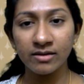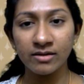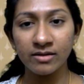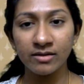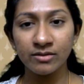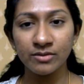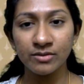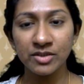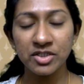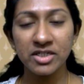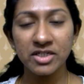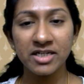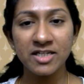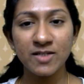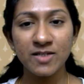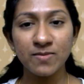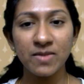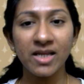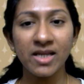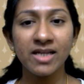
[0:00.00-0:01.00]
which
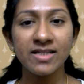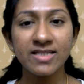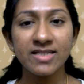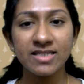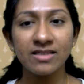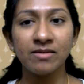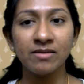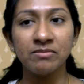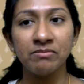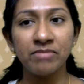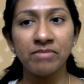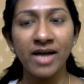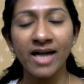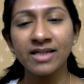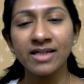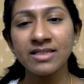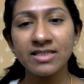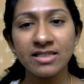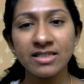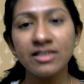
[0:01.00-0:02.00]
explains the
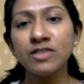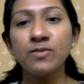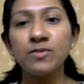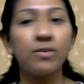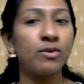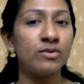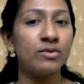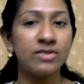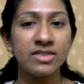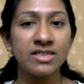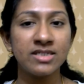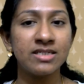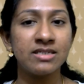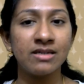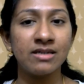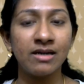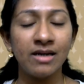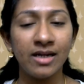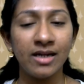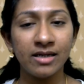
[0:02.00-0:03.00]
backstage process
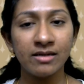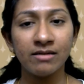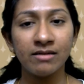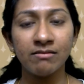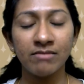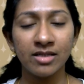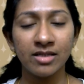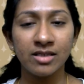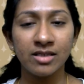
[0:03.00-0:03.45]
related with the